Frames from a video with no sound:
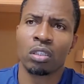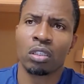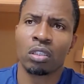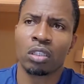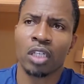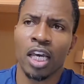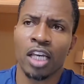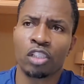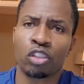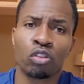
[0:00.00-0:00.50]

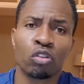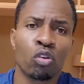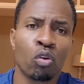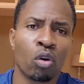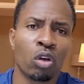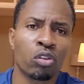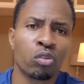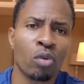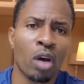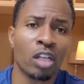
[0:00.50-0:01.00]
as you're
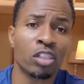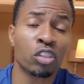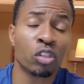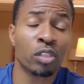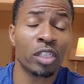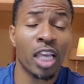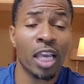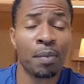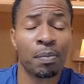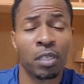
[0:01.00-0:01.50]
going throughout your
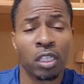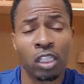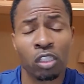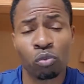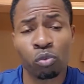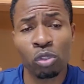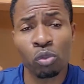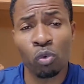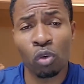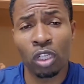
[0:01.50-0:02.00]
day, because
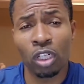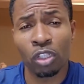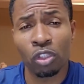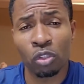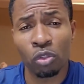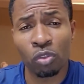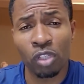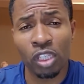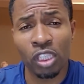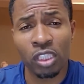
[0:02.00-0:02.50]
we want to
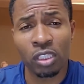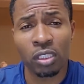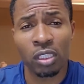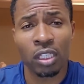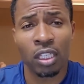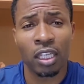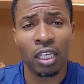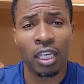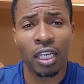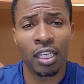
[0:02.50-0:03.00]
do this
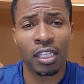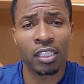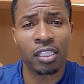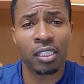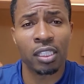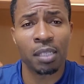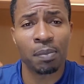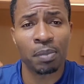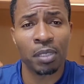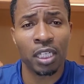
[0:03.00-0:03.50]
until
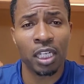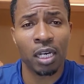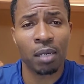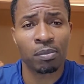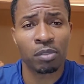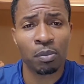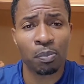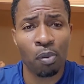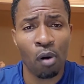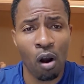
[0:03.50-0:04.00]
it becomes
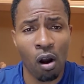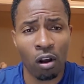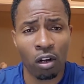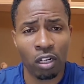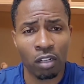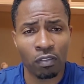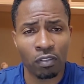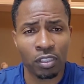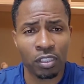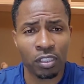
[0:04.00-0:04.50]
a part
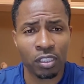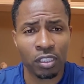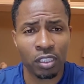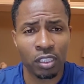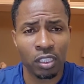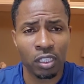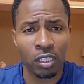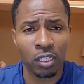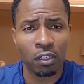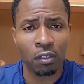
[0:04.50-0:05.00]
of us,
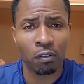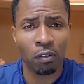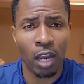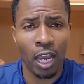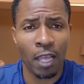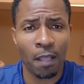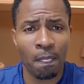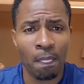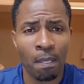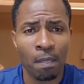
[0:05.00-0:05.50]

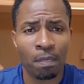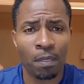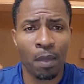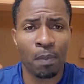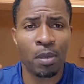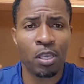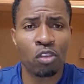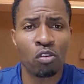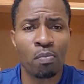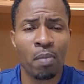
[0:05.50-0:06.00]
right? I
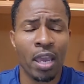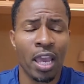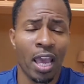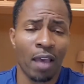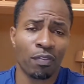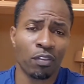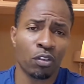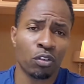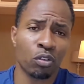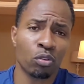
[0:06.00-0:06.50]
mean, you may have
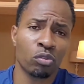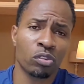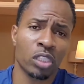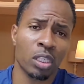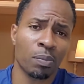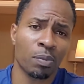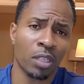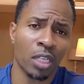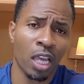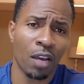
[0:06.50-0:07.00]
to do
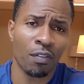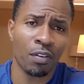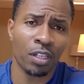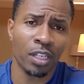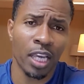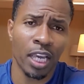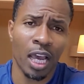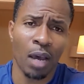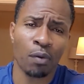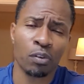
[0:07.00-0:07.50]
something every
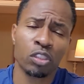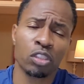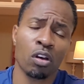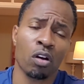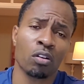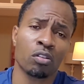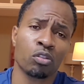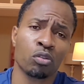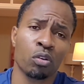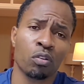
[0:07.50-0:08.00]
day. I was
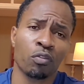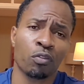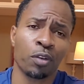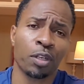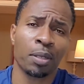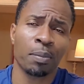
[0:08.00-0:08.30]
talking to a friend of